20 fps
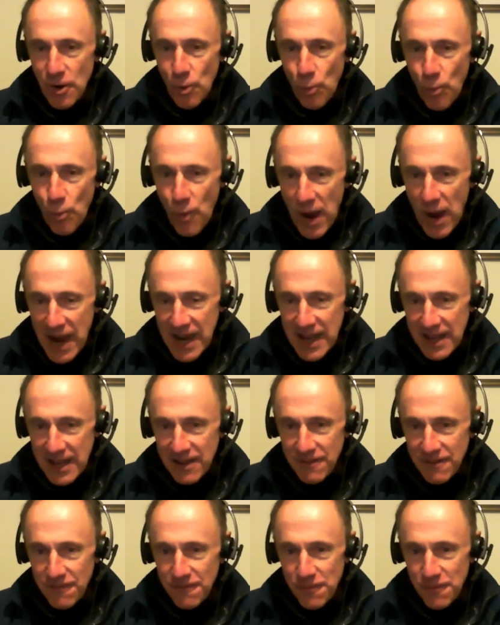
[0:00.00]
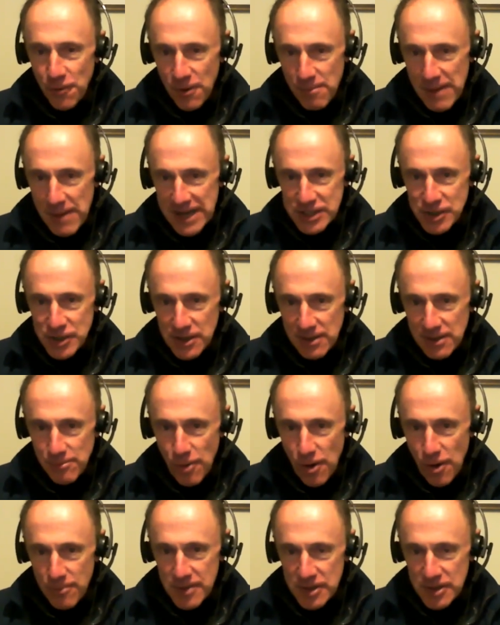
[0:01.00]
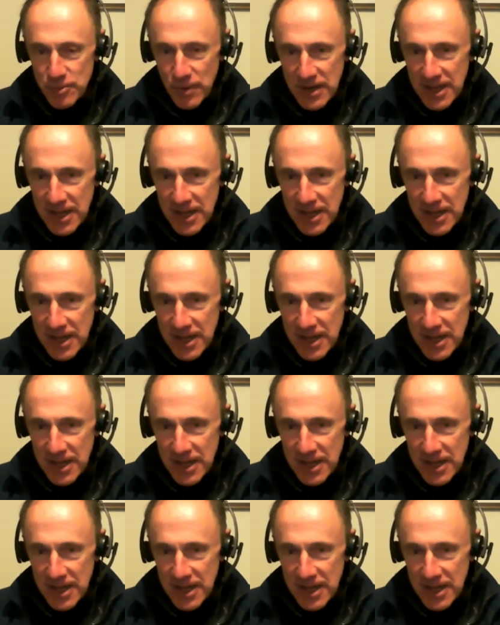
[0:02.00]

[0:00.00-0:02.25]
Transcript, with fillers: waiting for a magical moment when